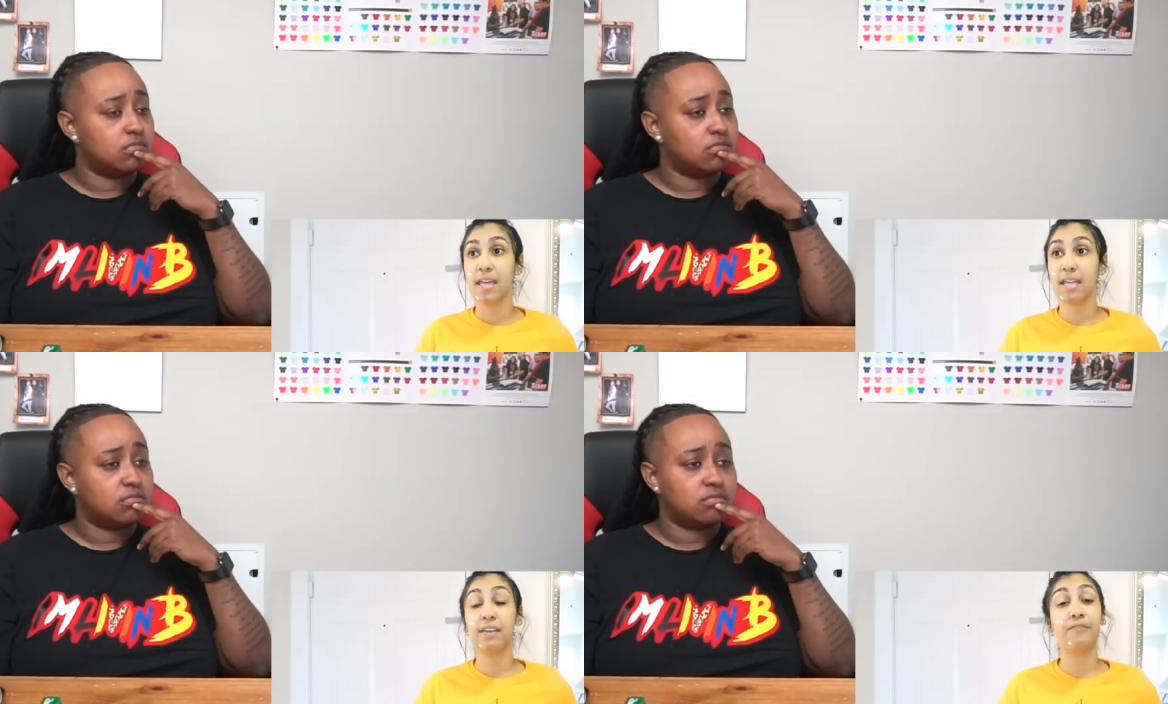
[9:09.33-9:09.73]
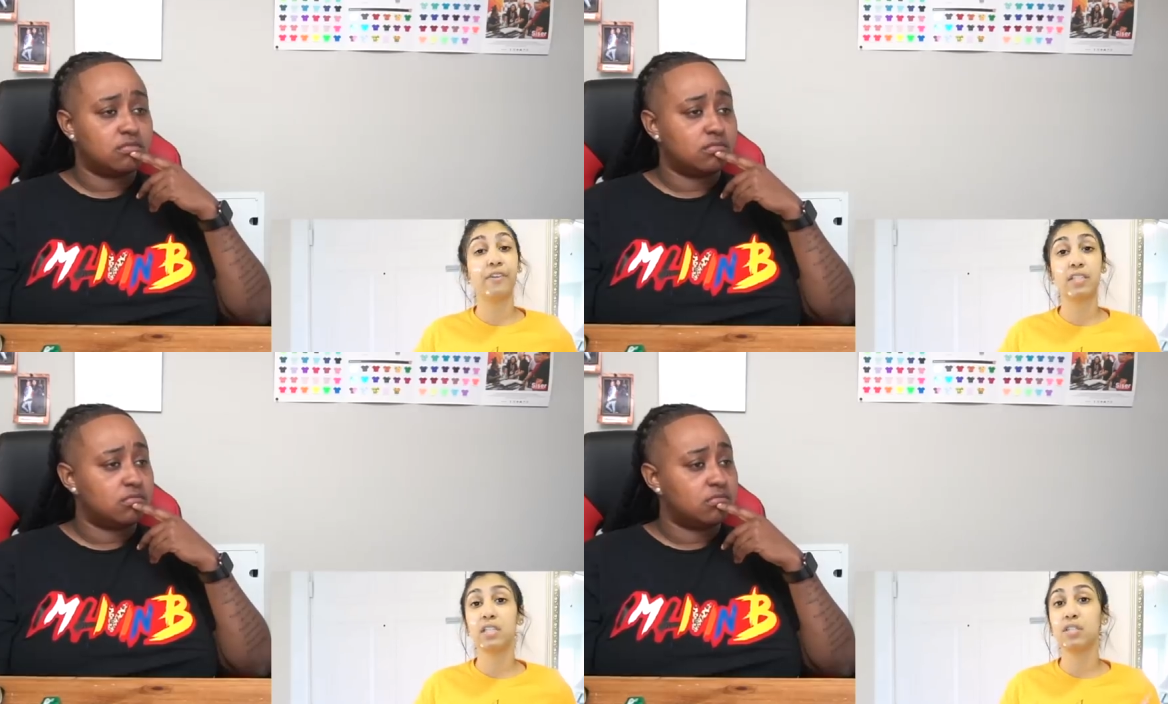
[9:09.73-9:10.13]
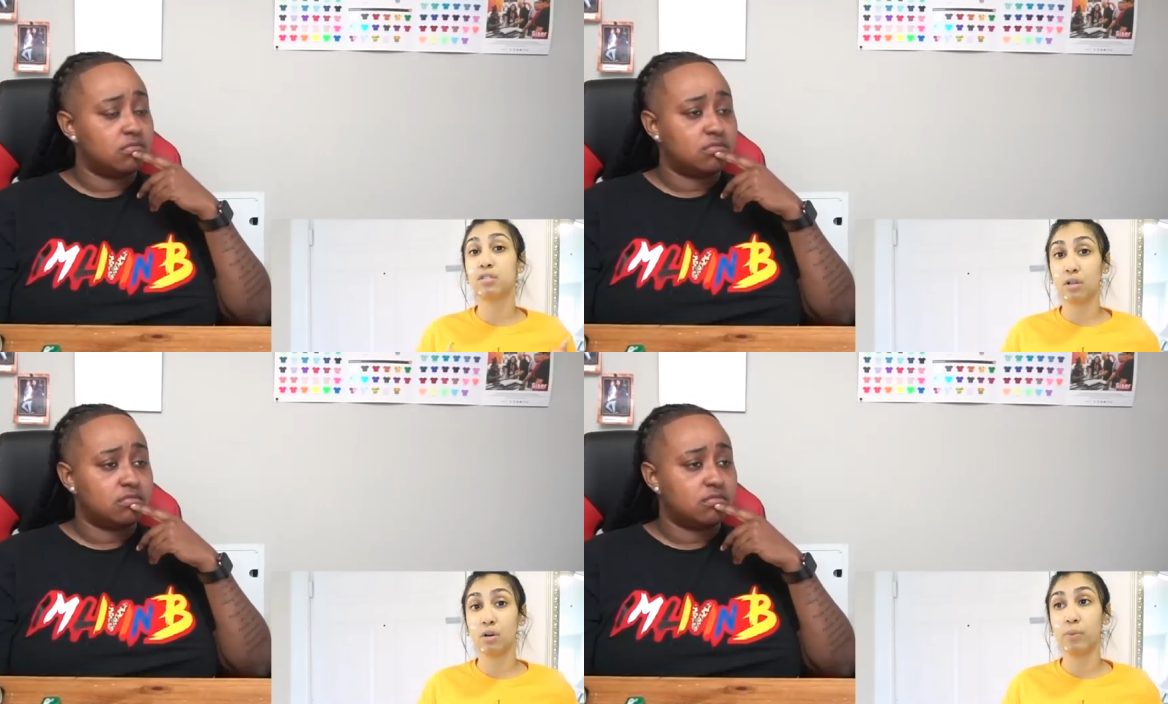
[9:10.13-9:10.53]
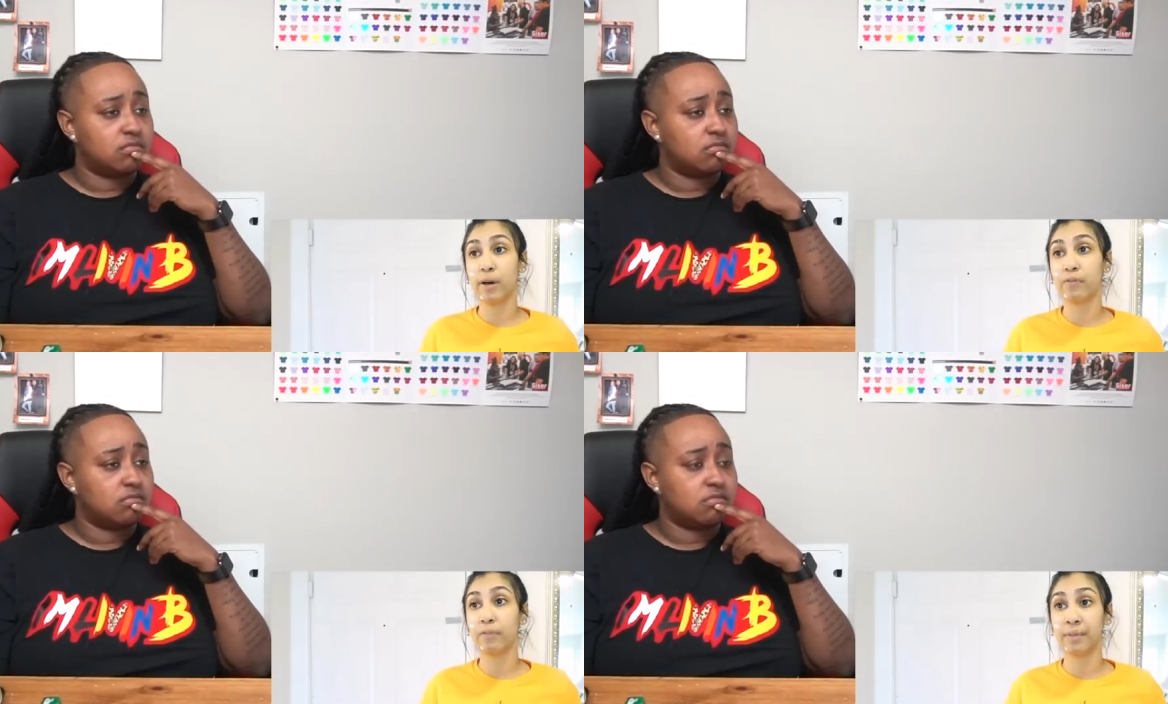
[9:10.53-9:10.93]
Speaker 1: And he fixed it so
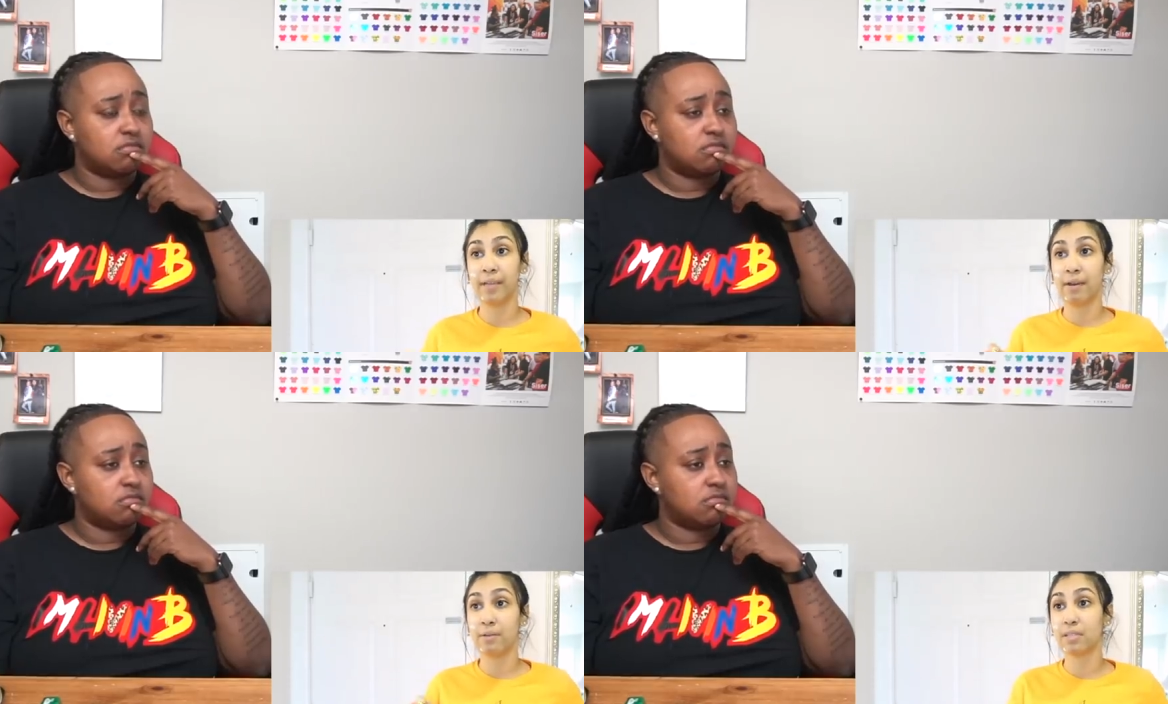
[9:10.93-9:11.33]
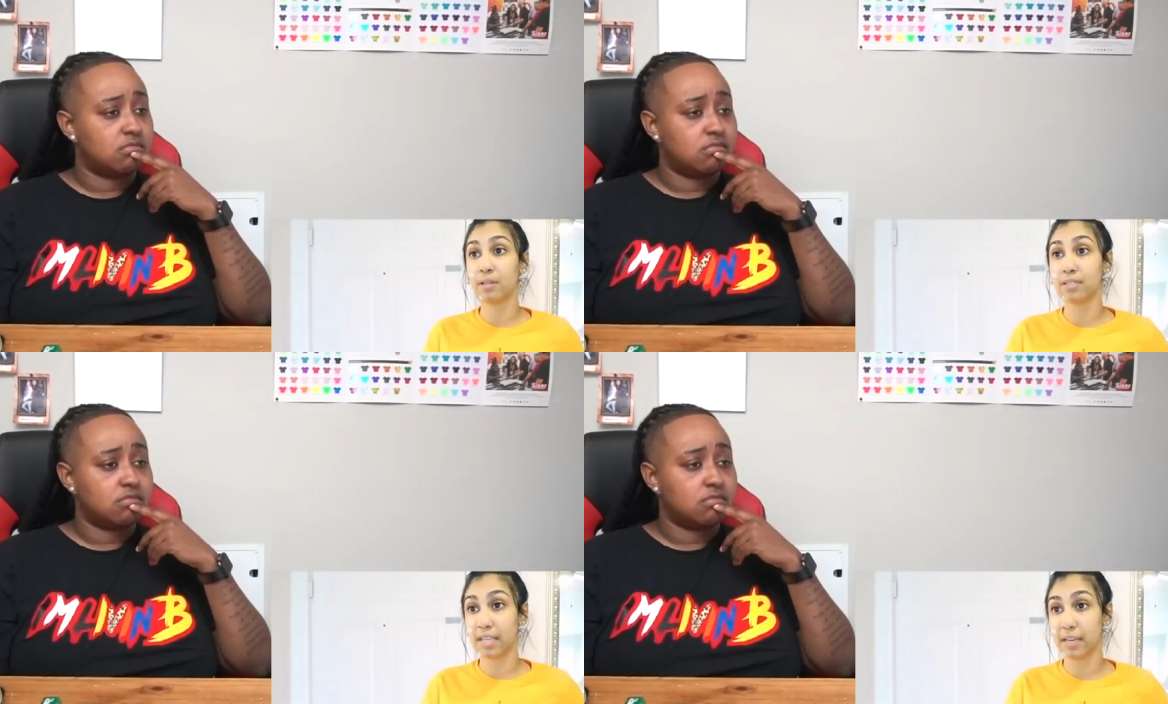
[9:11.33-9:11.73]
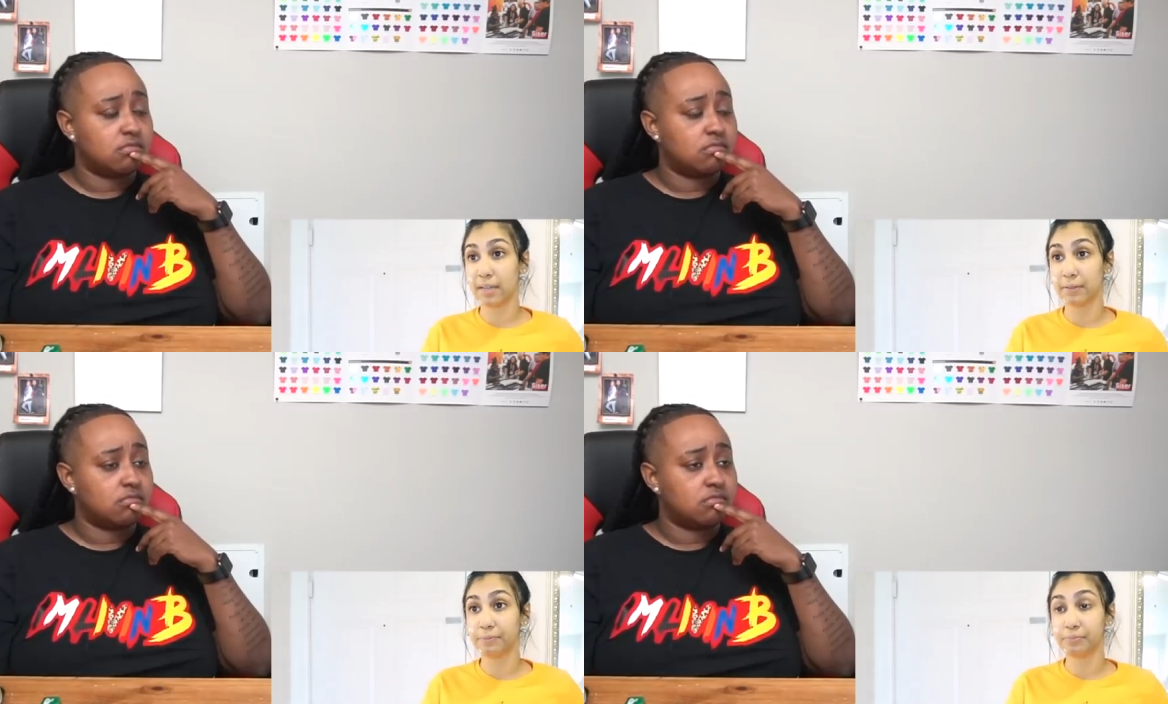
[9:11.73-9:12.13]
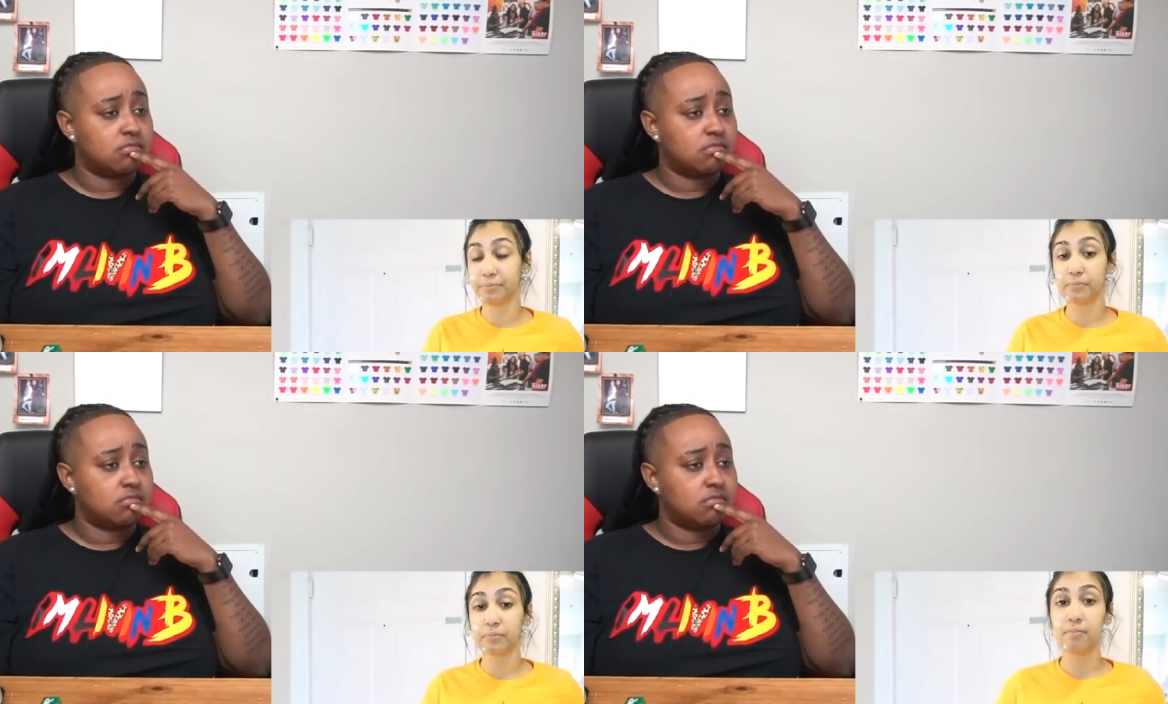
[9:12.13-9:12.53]
well for me. I was so scared.
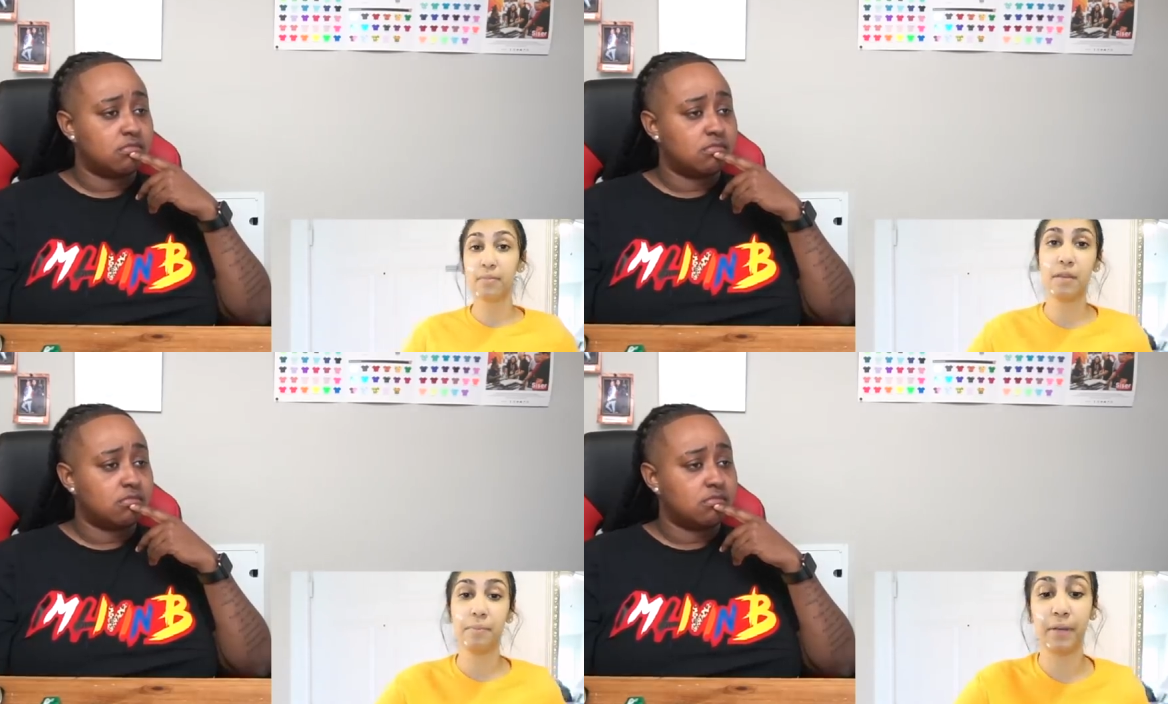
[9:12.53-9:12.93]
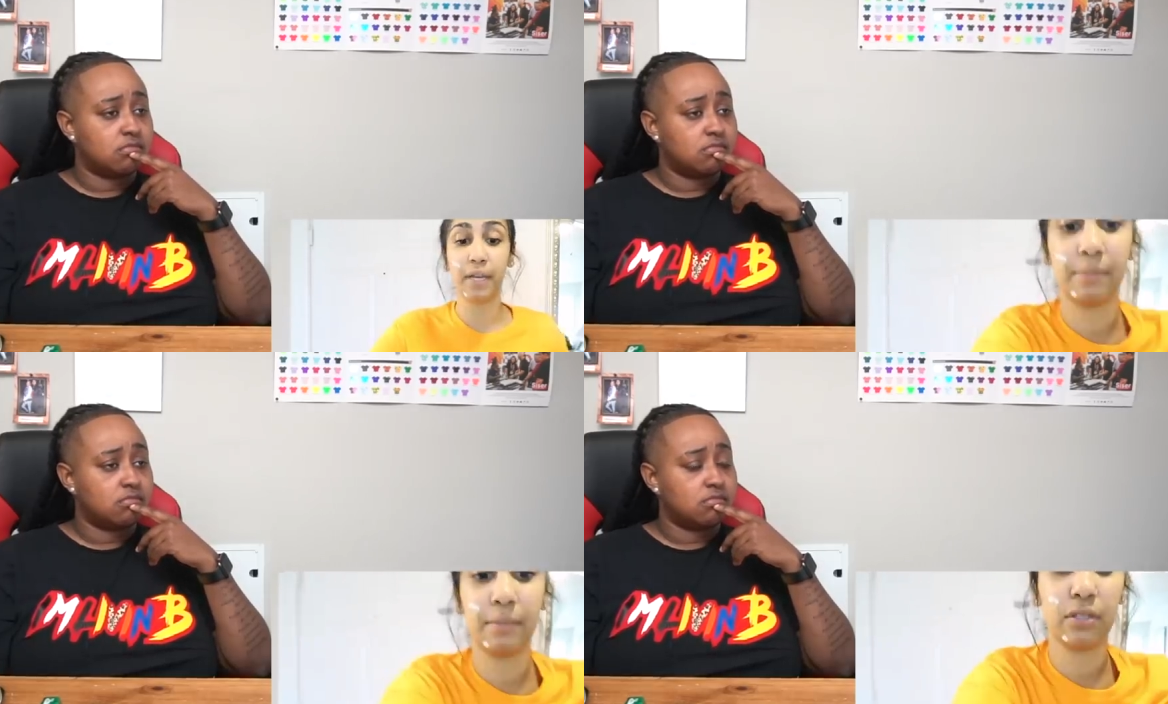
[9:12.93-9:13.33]
But I'm